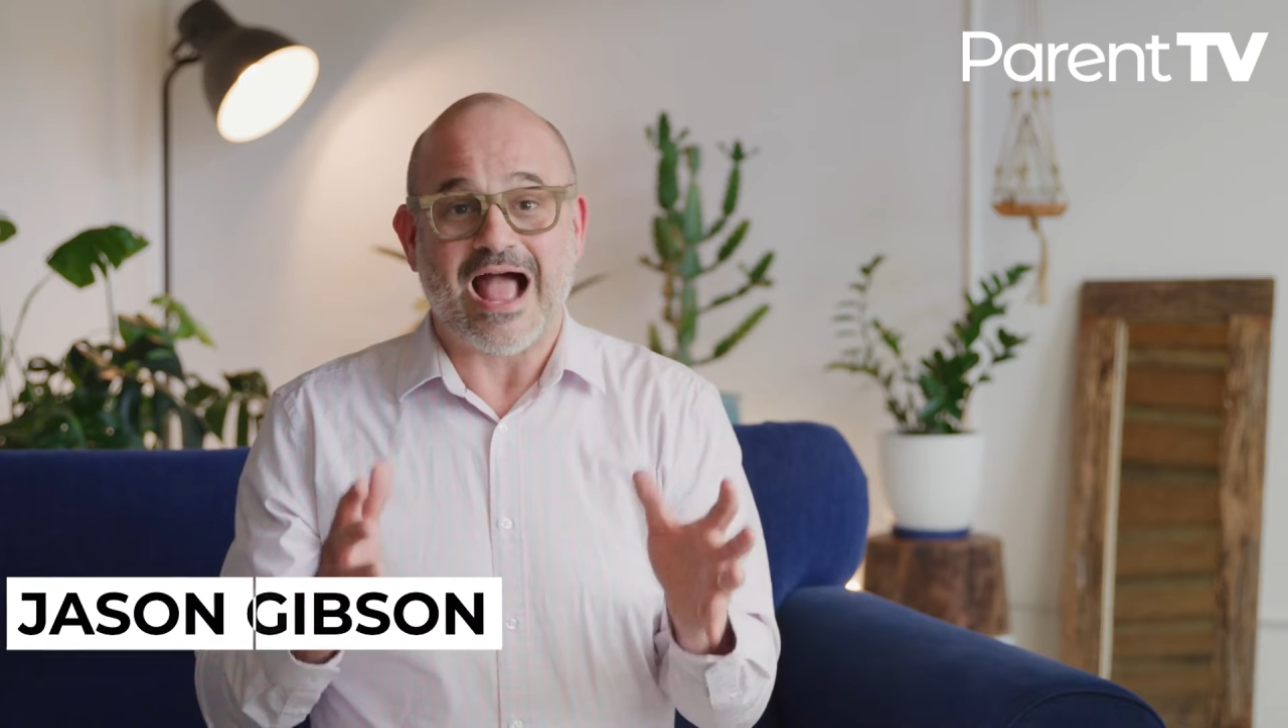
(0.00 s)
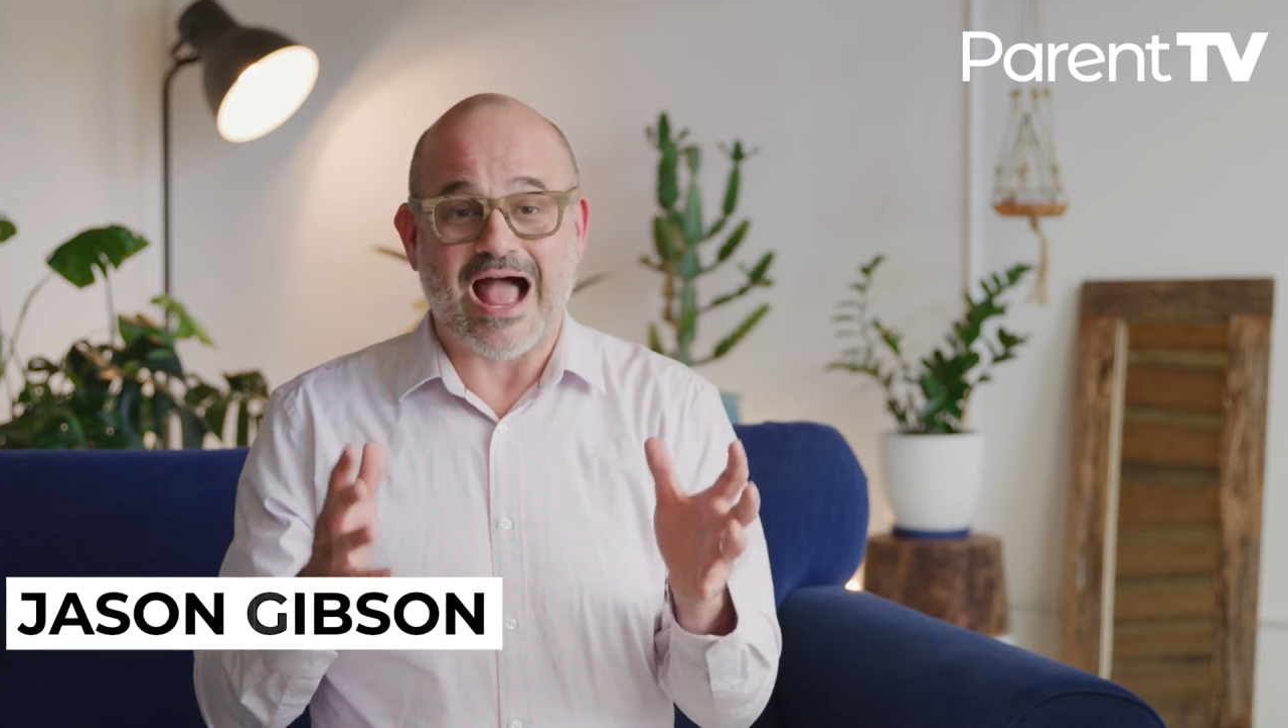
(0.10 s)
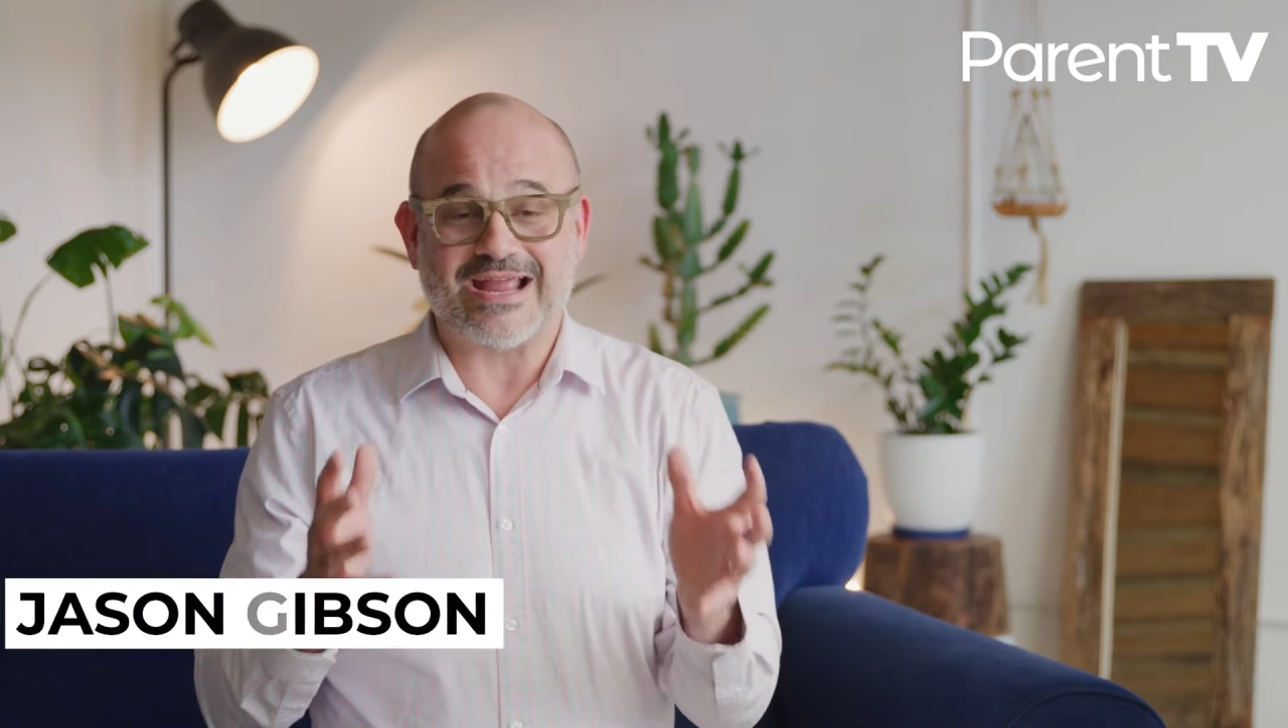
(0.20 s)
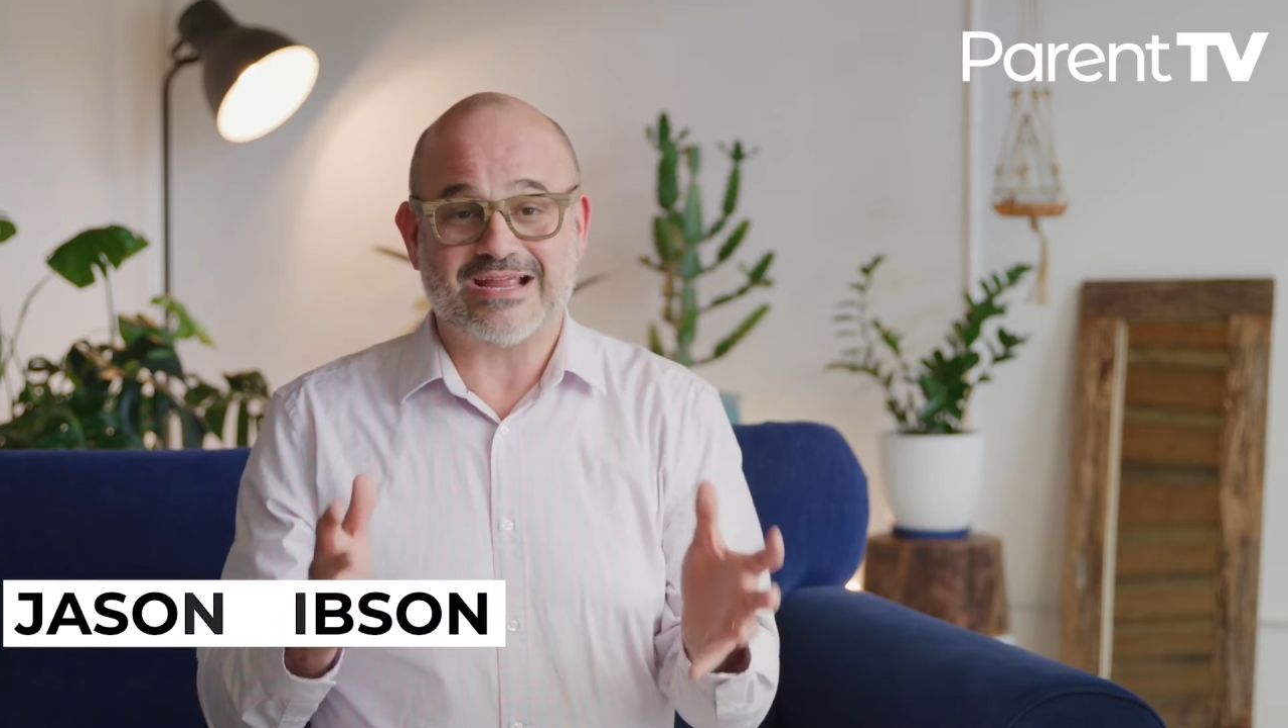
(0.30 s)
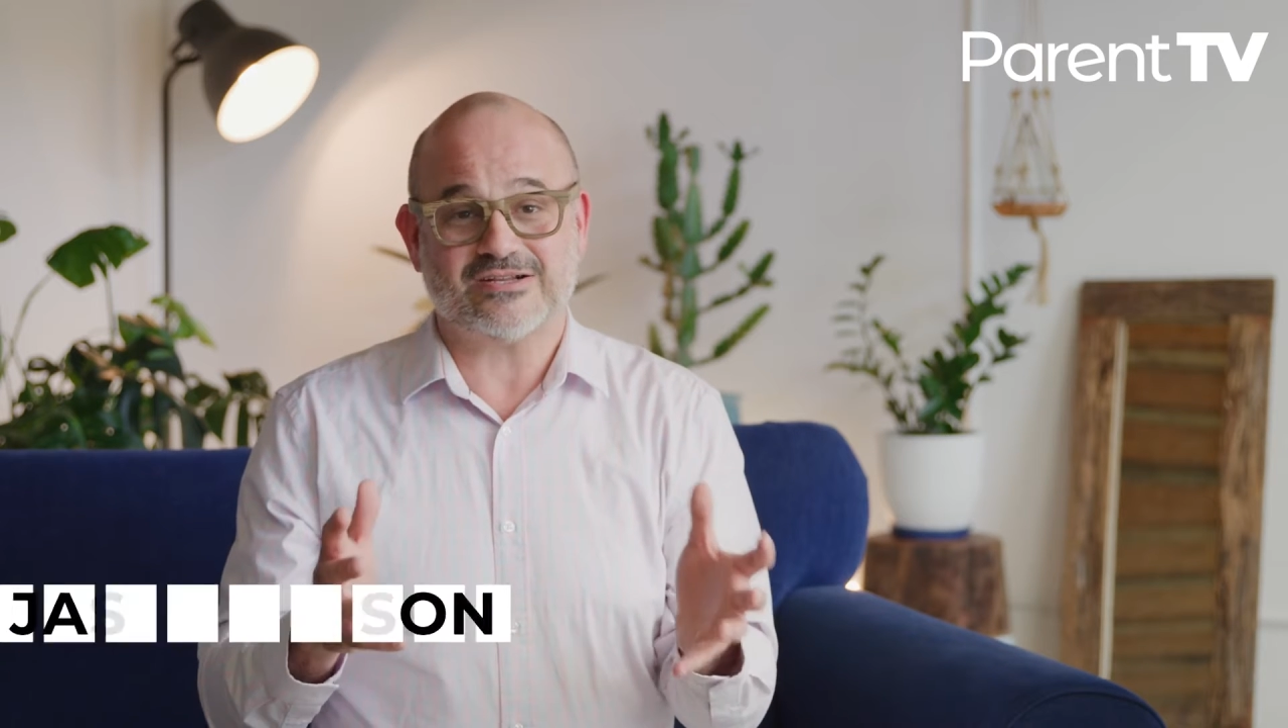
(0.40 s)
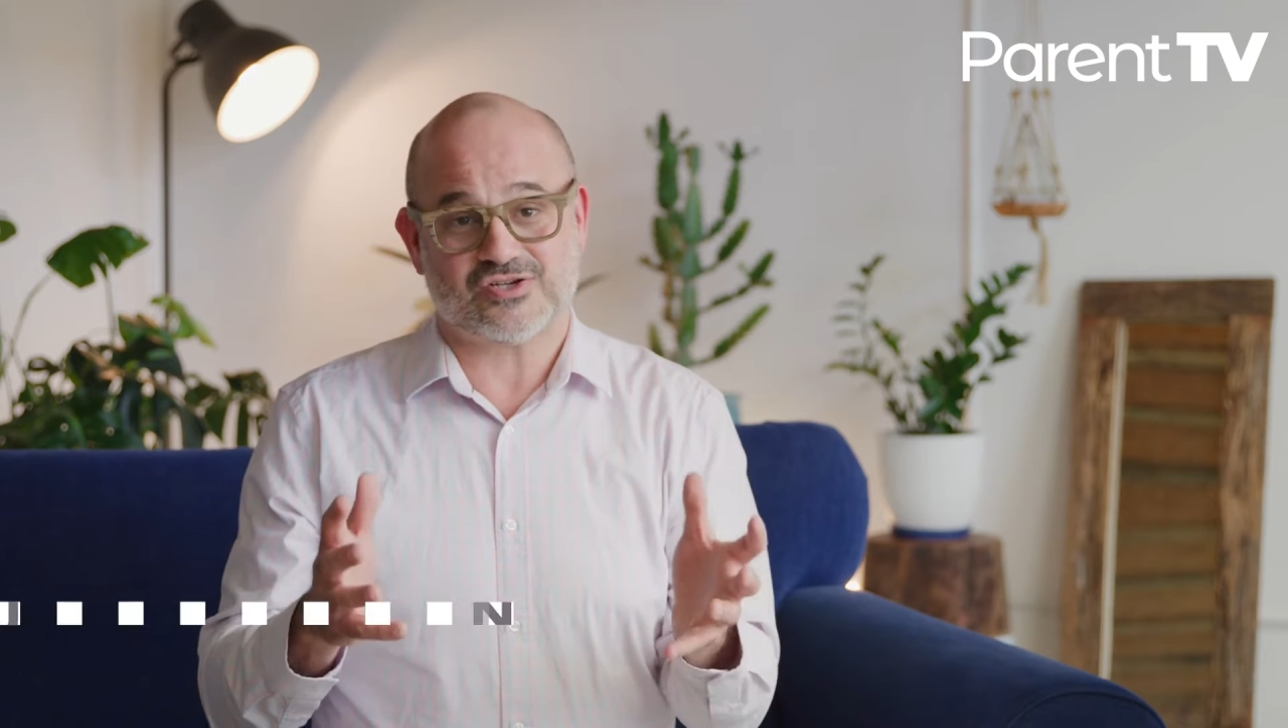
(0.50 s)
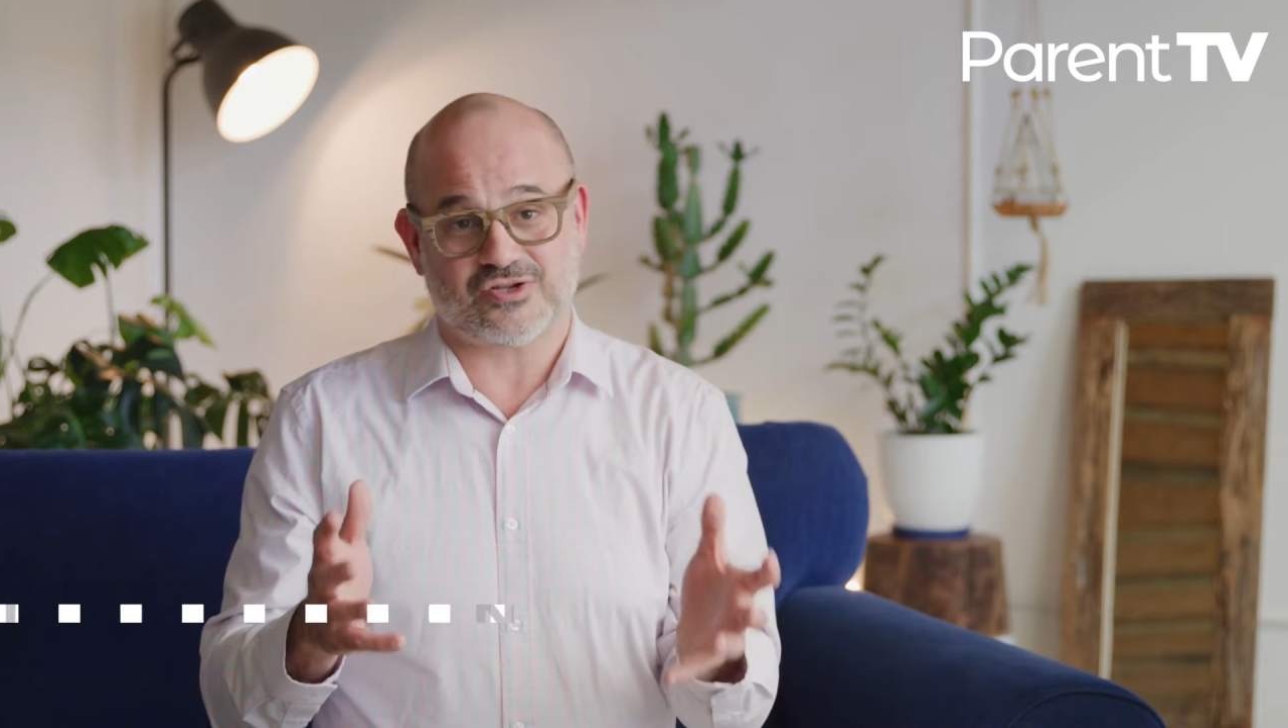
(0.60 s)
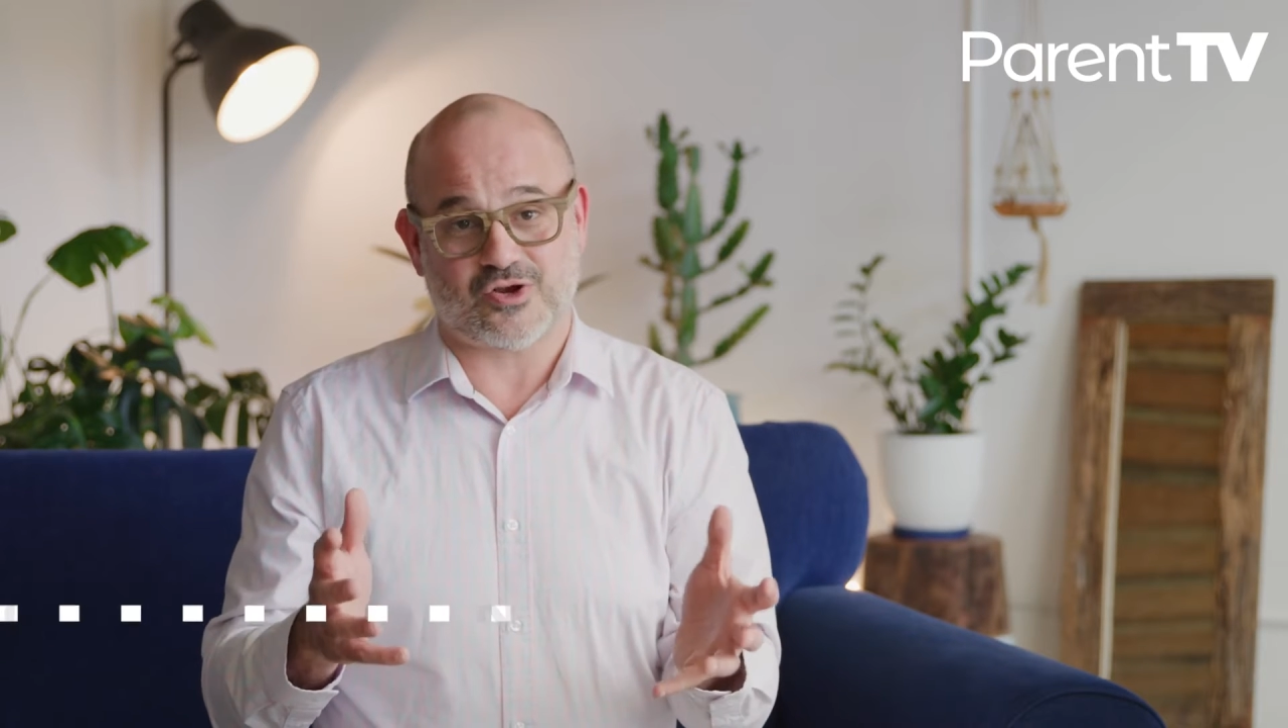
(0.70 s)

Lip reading: I answer the